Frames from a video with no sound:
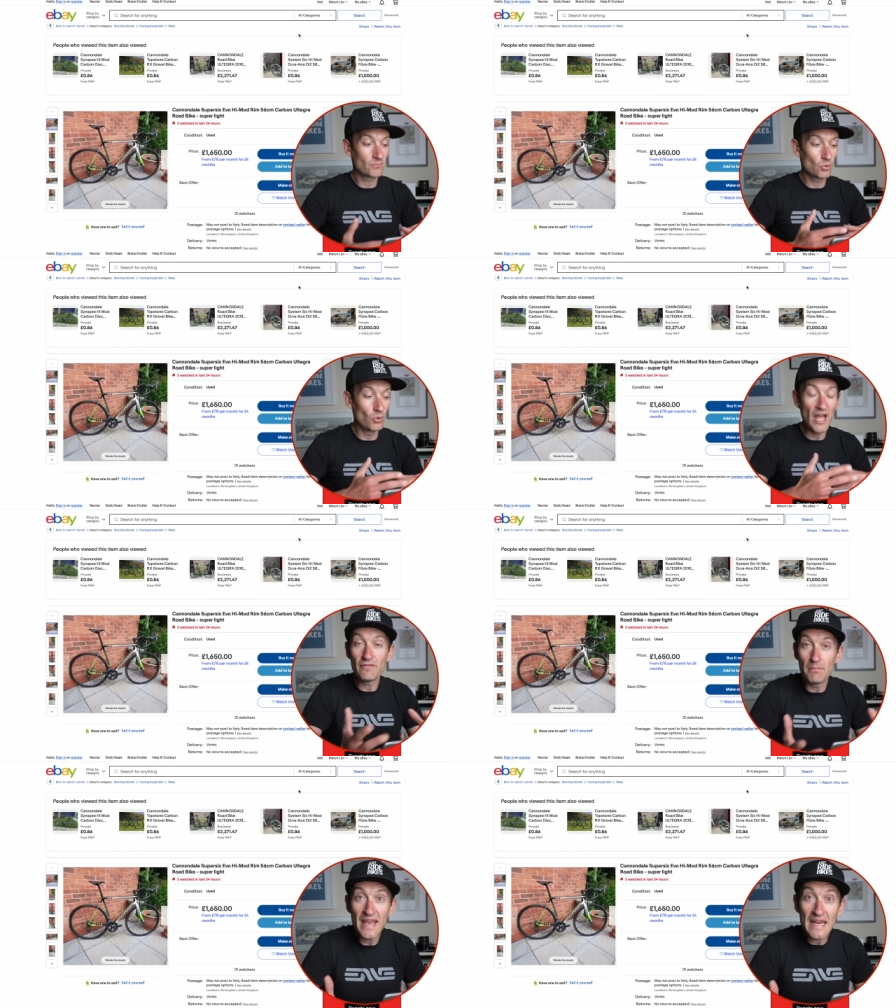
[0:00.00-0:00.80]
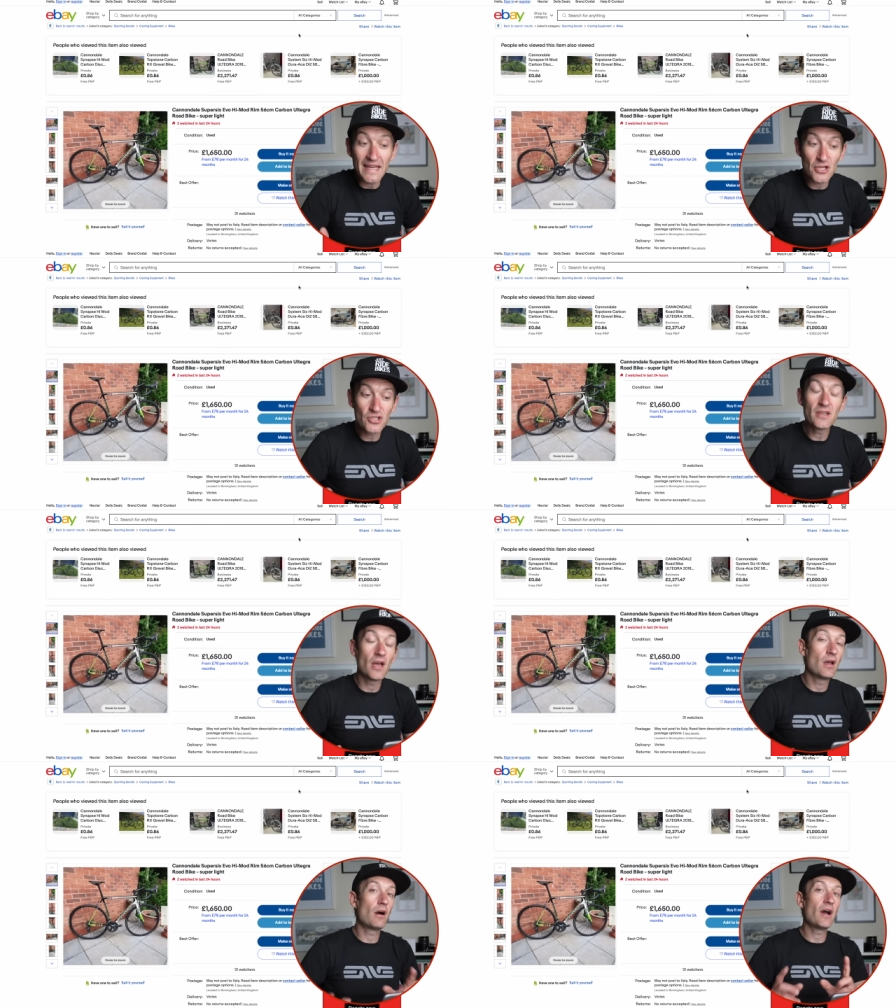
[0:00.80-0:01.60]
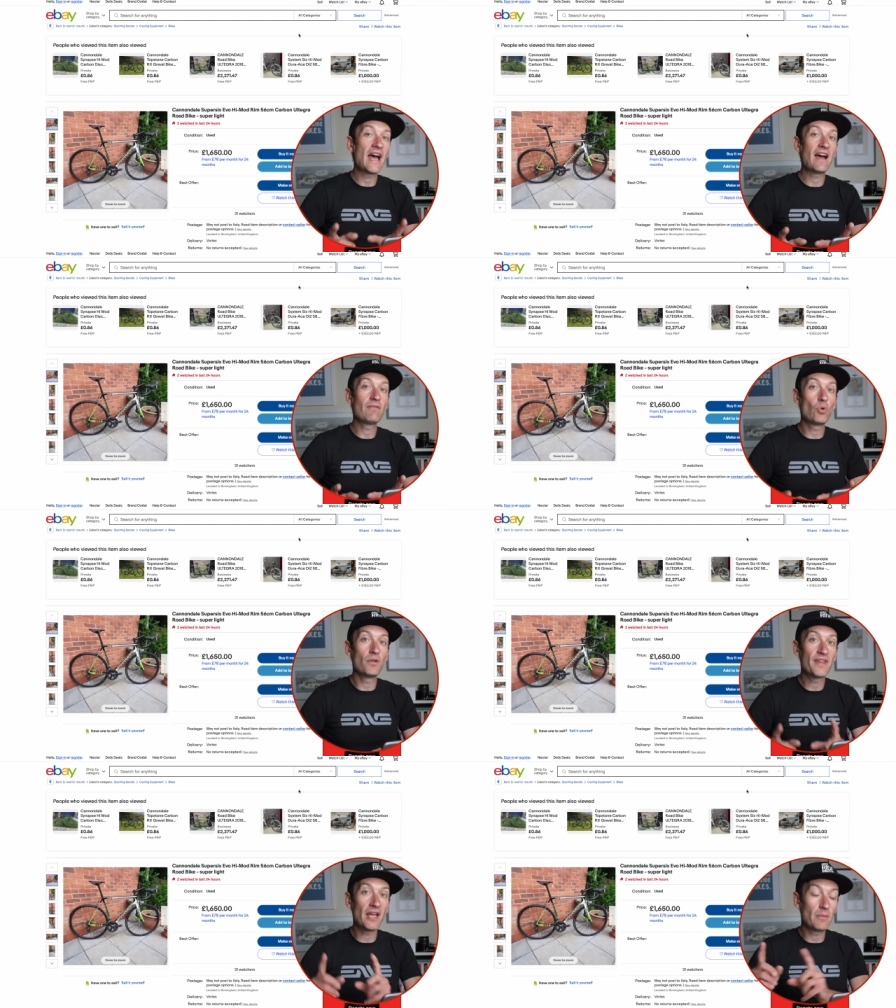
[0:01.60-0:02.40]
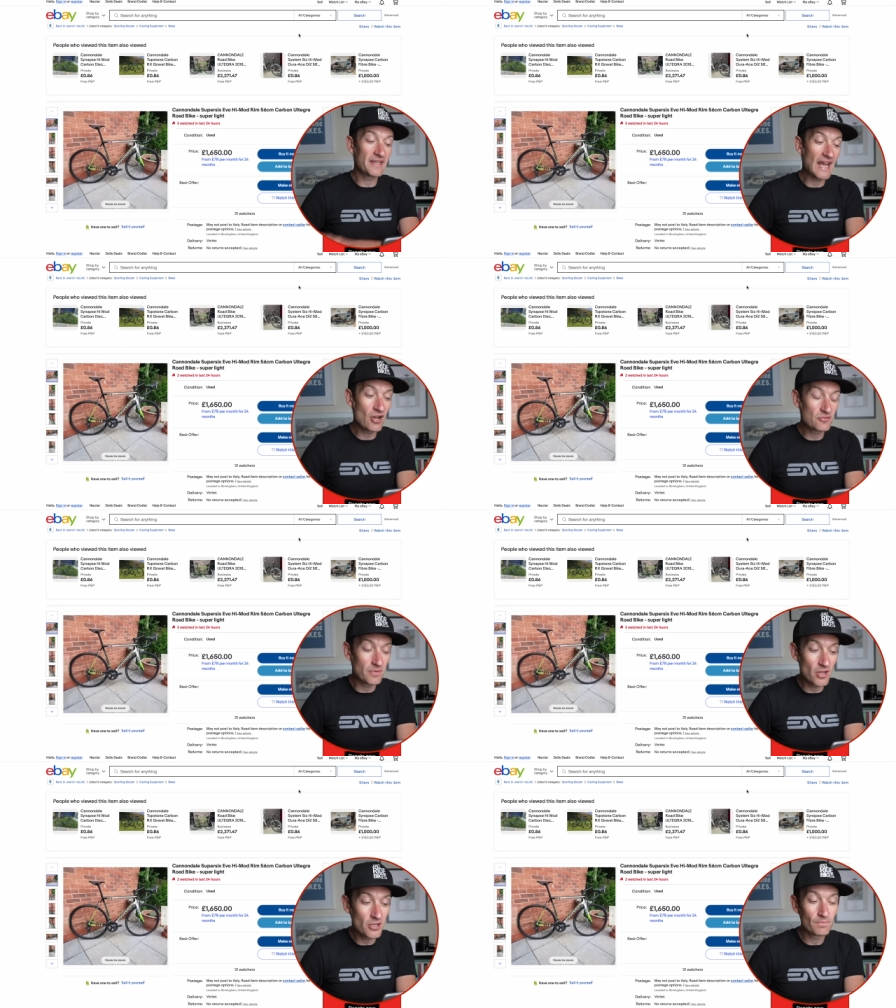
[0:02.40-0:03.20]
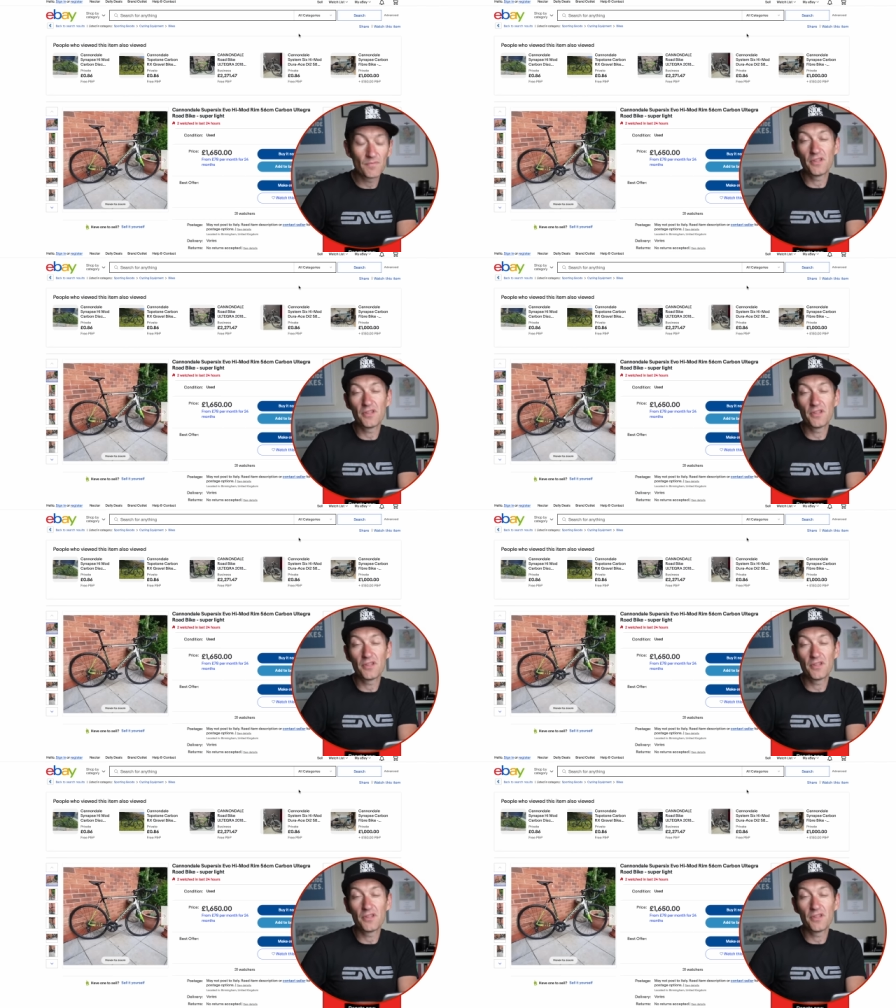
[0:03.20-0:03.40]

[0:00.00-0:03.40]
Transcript: or ever made actually. I have one down in my garage below.